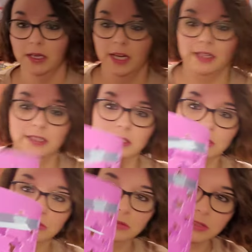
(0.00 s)
And then
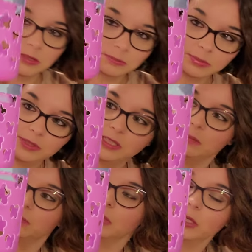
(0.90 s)
this really pretty
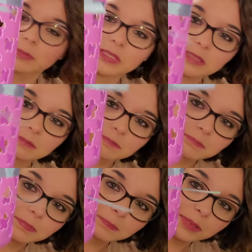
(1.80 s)
purpley
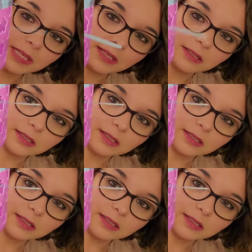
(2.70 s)
pink